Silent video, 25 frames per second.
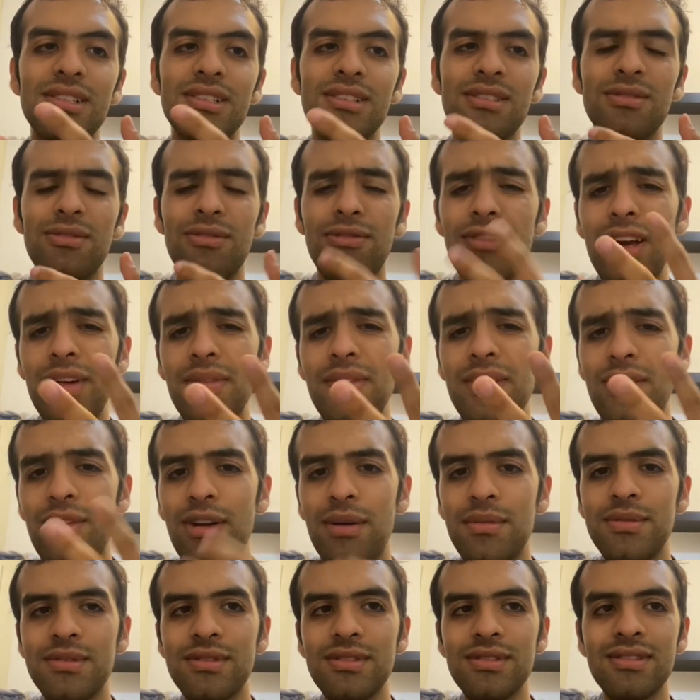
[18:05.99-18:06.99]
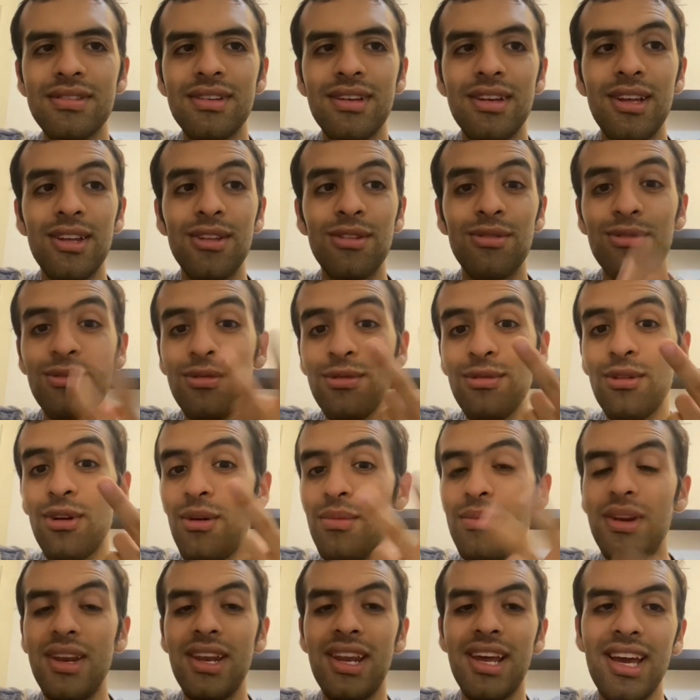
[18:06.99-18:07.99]
So 5 interruptions, 2
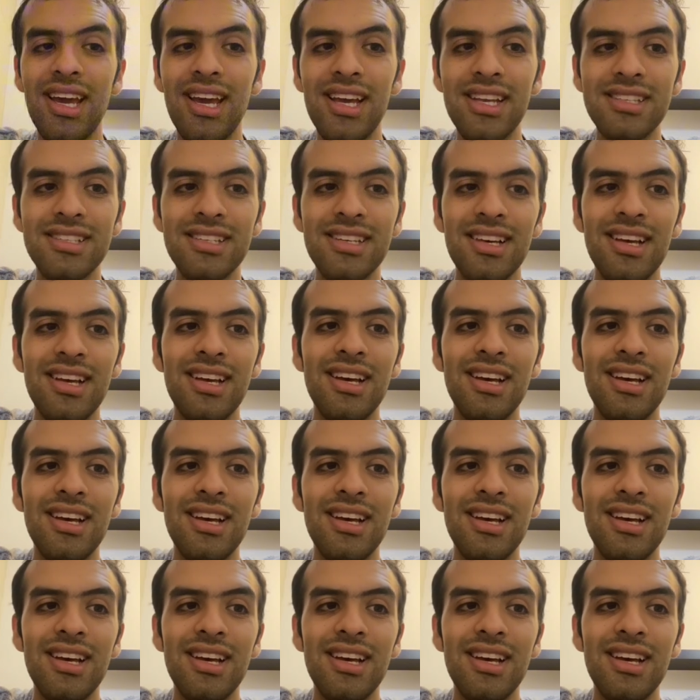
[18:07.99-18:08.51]
Omni Negates,